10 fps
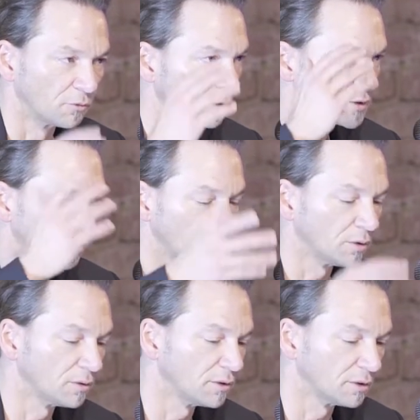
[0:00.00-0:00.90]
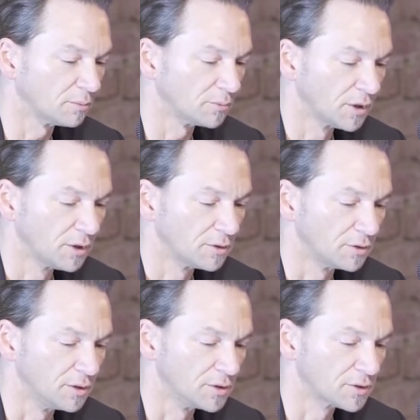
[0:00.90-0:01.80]
for example,
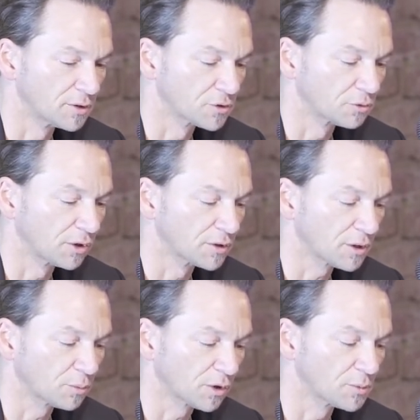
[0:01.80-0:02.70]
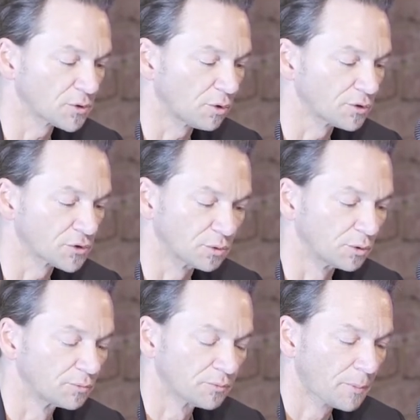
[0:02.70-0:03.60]
these schizophrenic subtypes, or
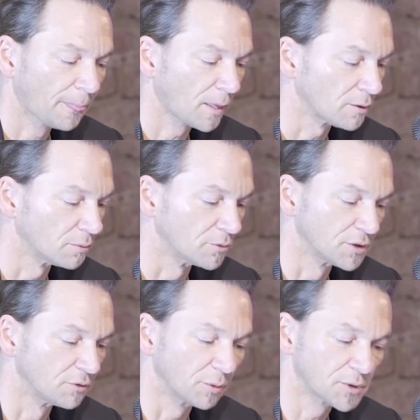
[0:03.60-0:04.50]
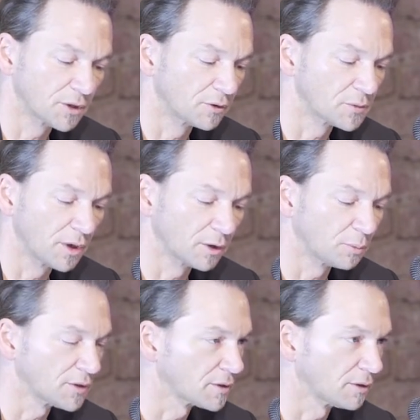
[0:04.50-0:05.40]
also visitor websites,
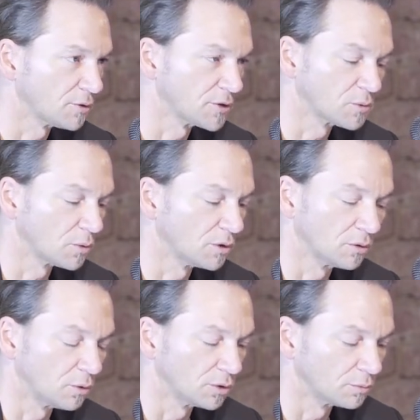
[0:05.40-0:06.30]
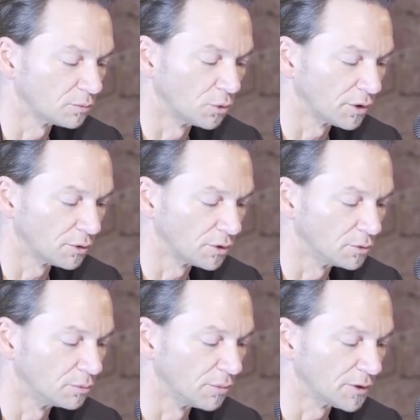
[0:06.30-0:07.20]
market basket analysis, or whatever
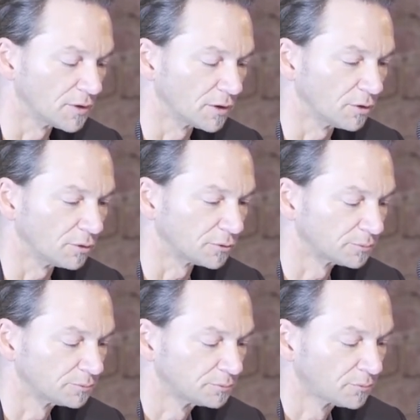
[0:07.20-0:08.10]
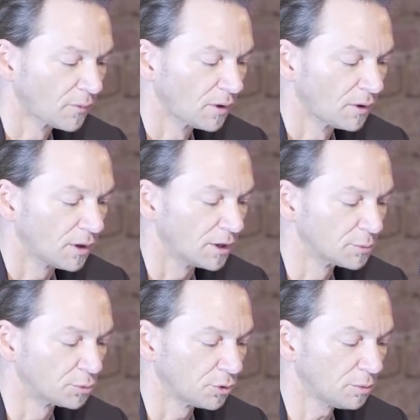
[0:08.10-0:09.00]
you might think of. And
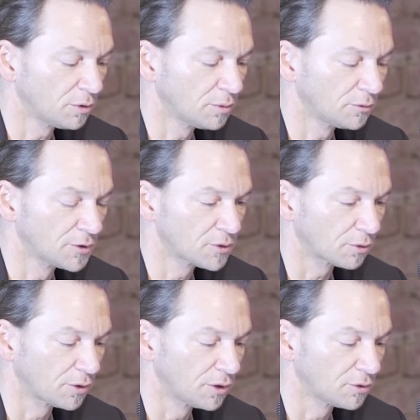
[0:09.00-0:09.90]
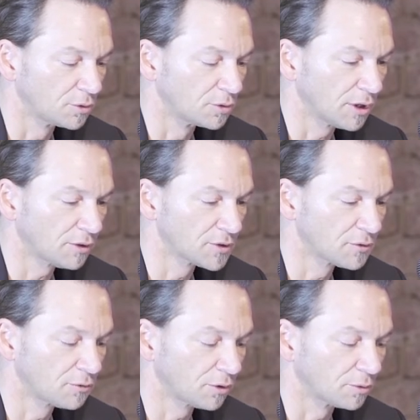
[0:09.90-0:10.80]
the problem, if it's not clear to you yet,
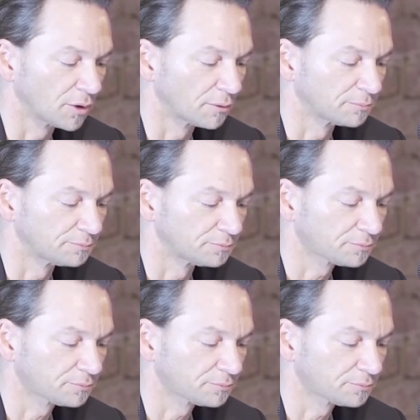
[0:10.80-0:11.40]
is the following.